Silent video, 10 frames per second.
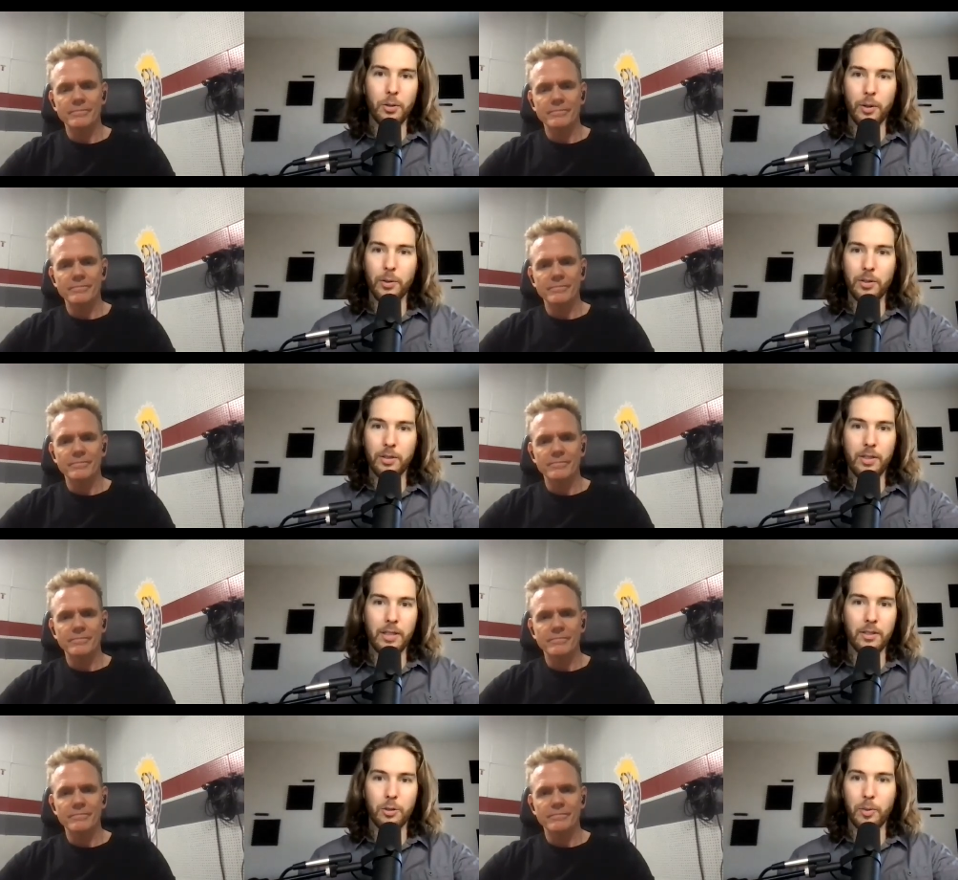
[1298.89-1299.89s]
Speaker 1: I was listening
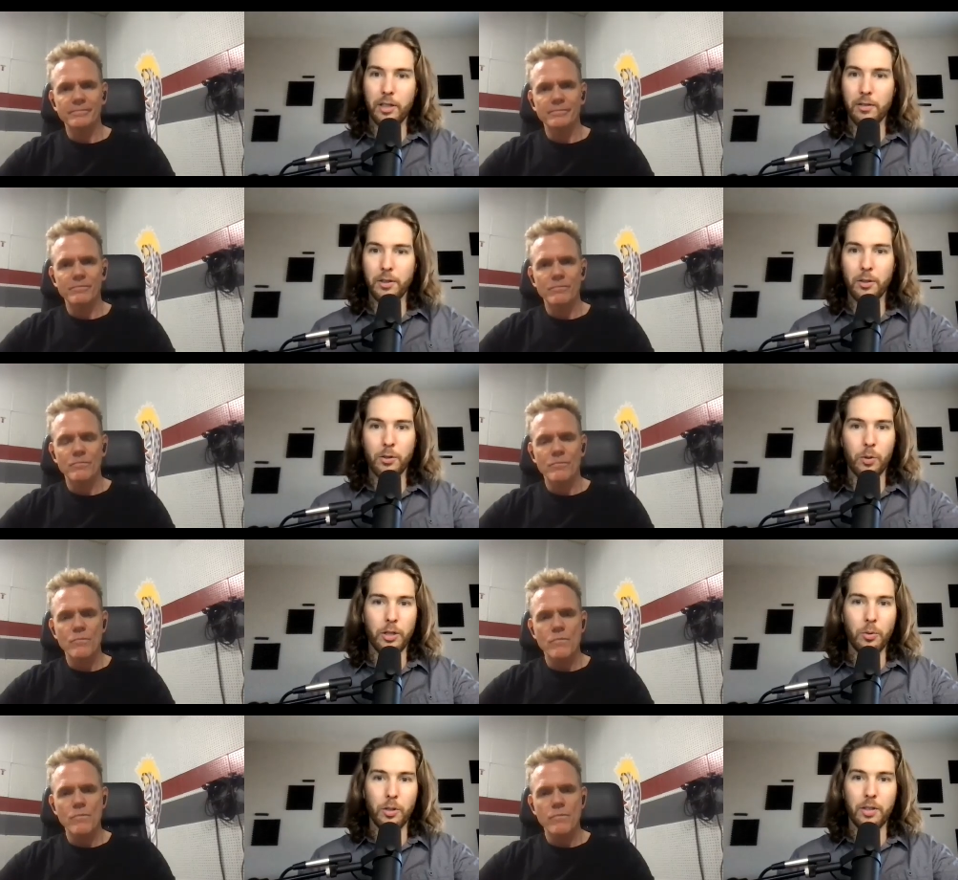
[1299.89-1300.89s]
to some interviews where
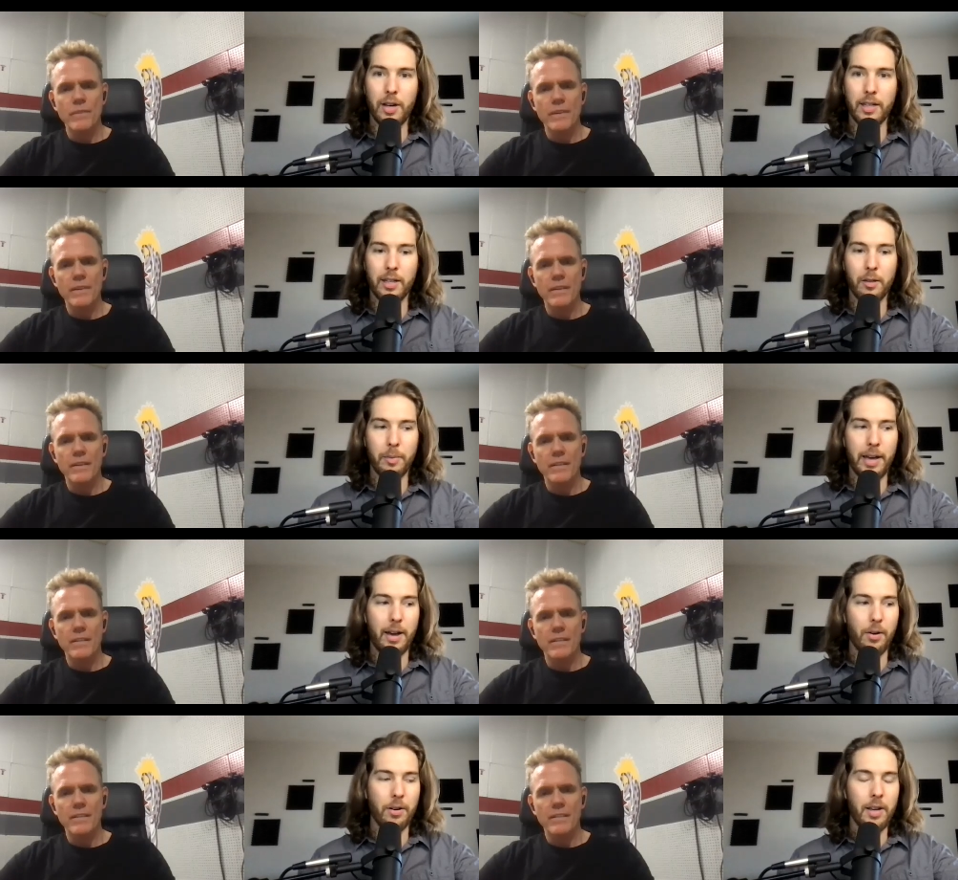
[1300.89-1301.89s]
you were talking
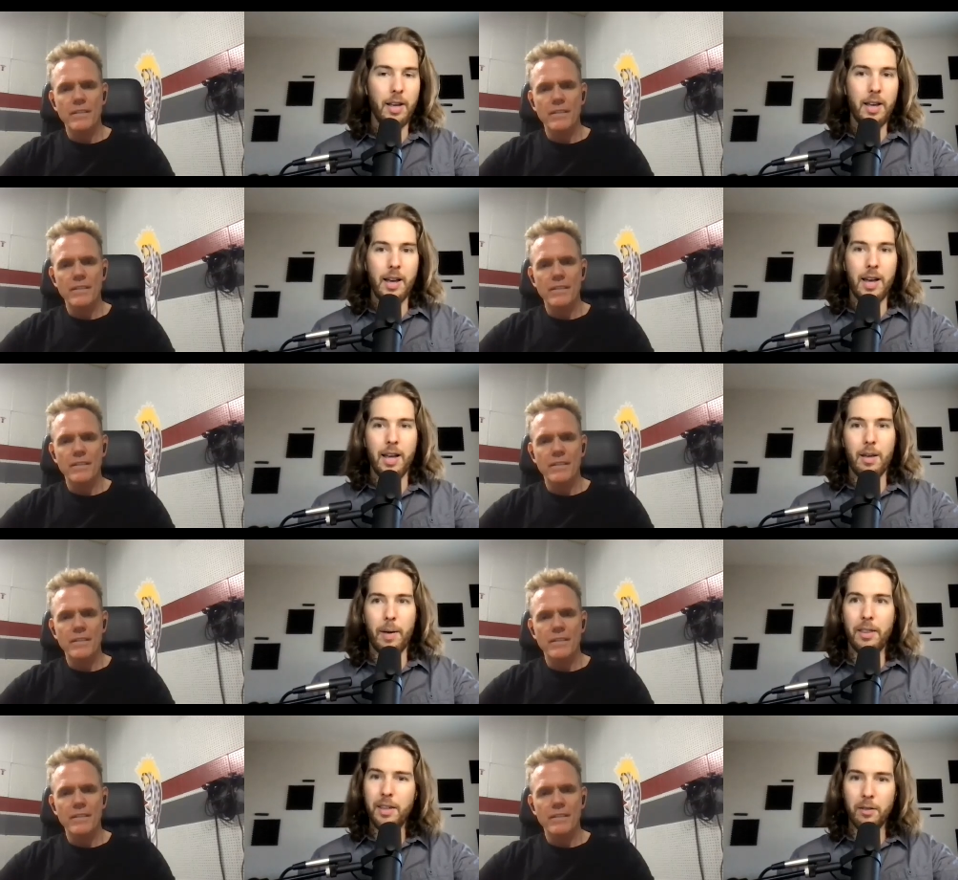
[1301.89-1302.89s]
about um, I
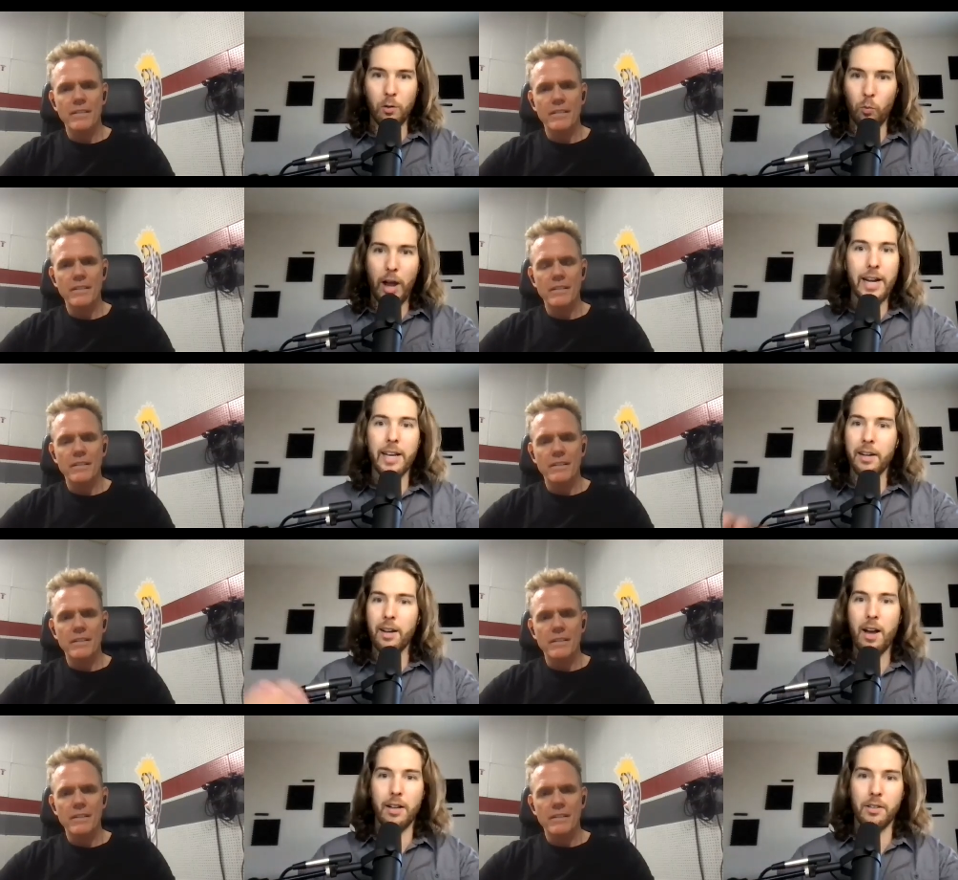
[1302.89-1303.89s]
think even writing
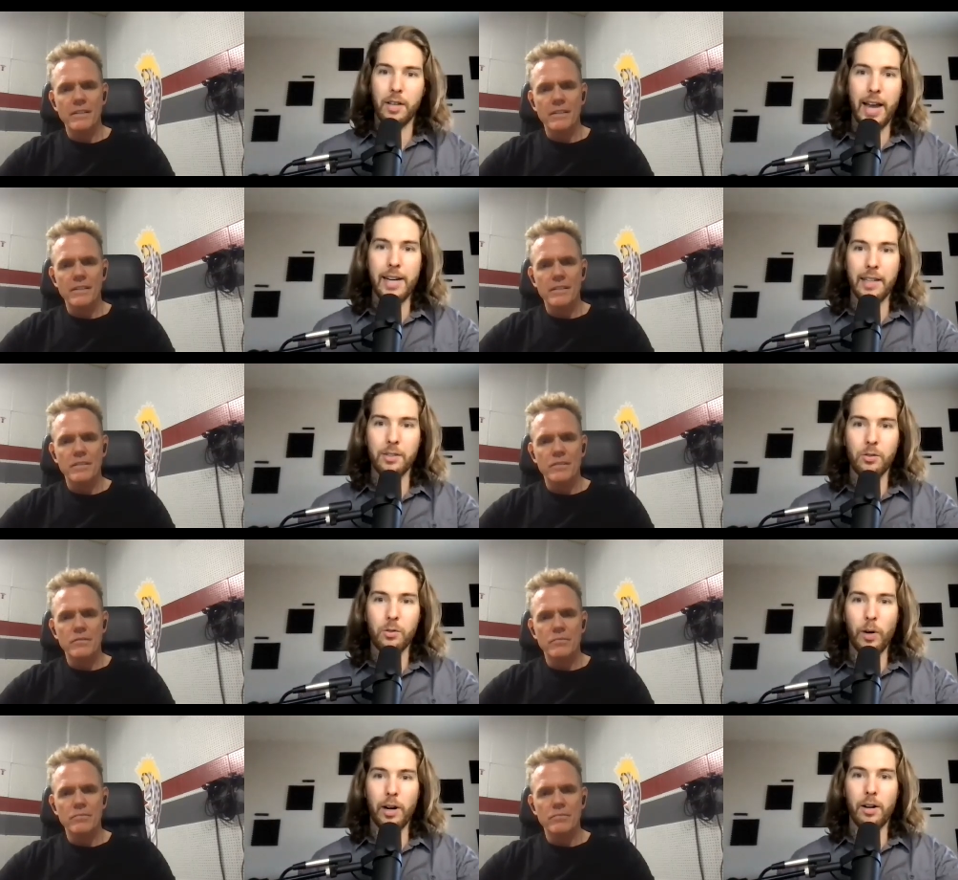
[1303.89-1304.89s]
on Titus,
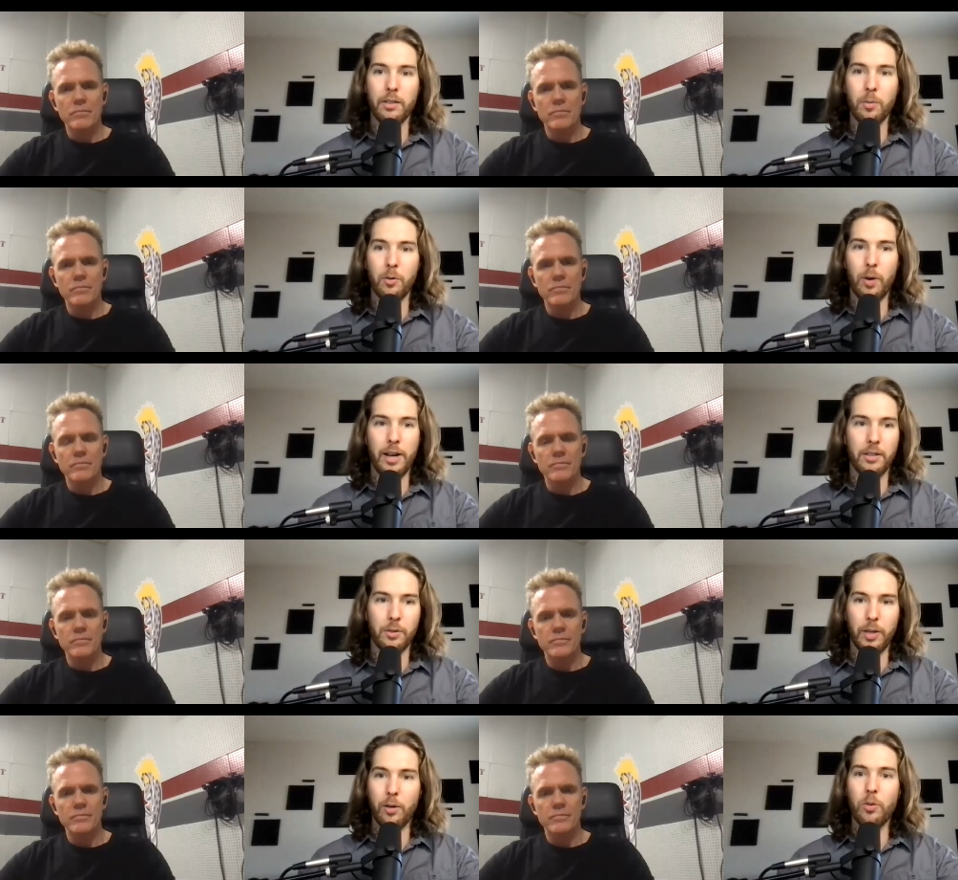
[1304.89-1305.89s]
where some of the writers were
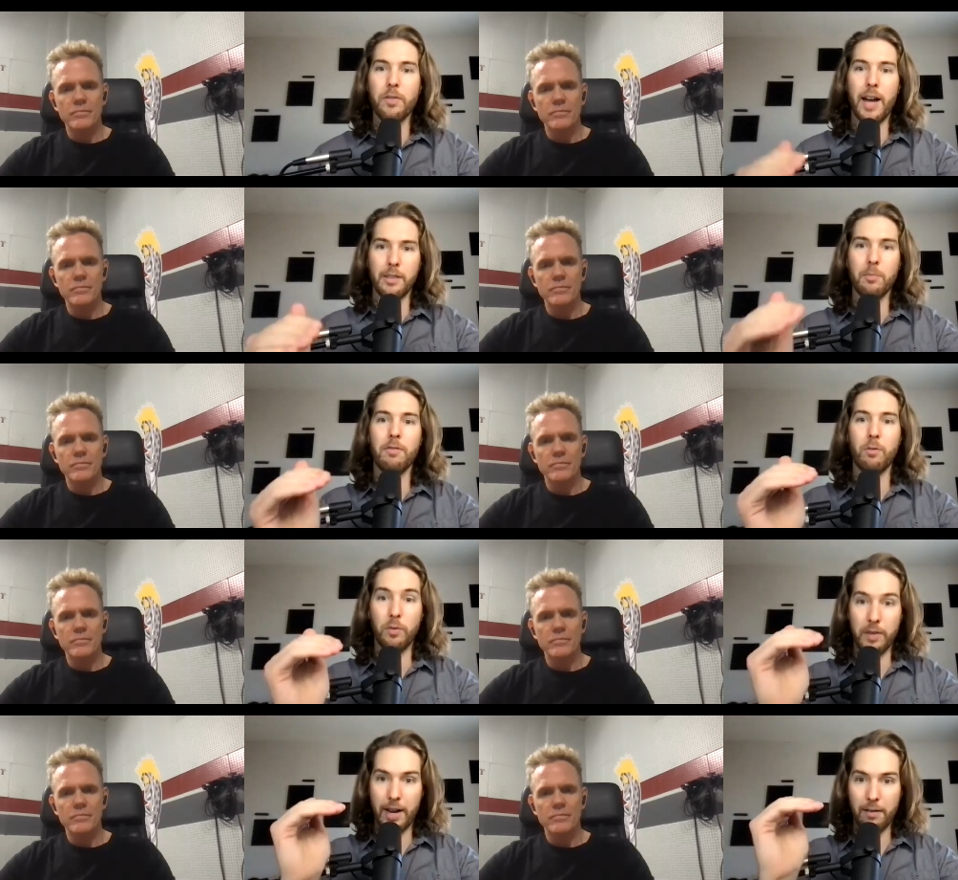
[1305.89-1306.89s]
like, "We've got some, we've
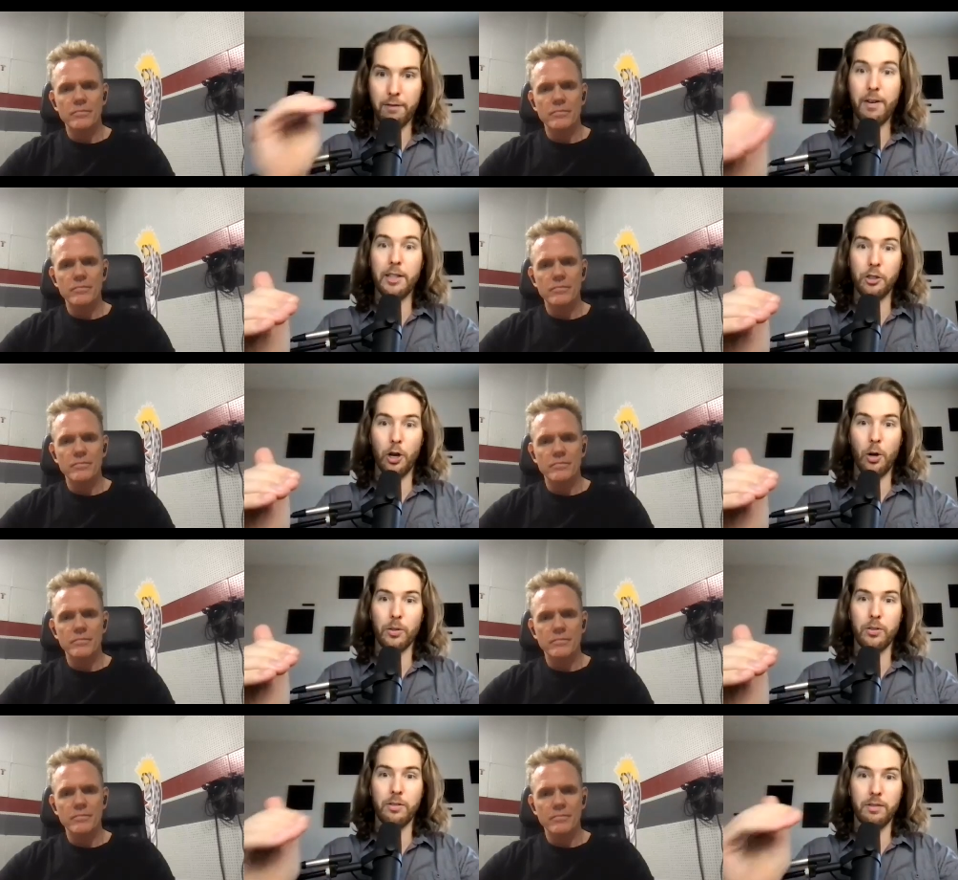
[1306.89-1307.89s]
got funny
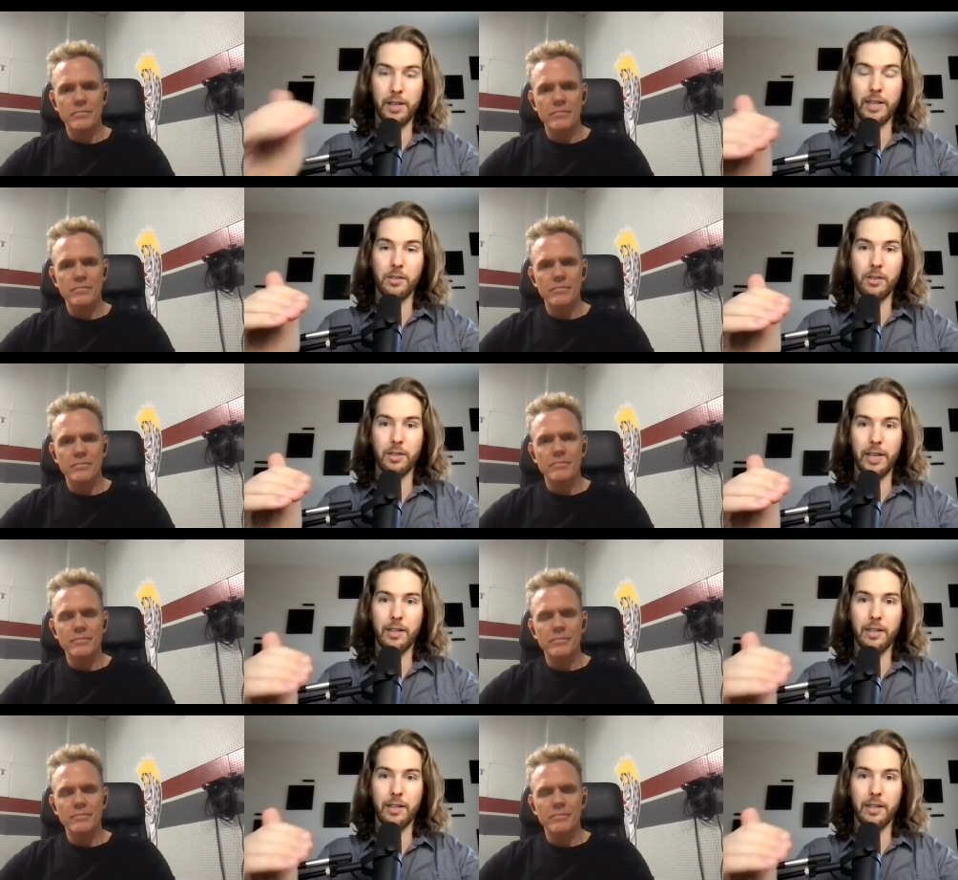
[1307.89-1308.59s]
jokes for this," and you're like,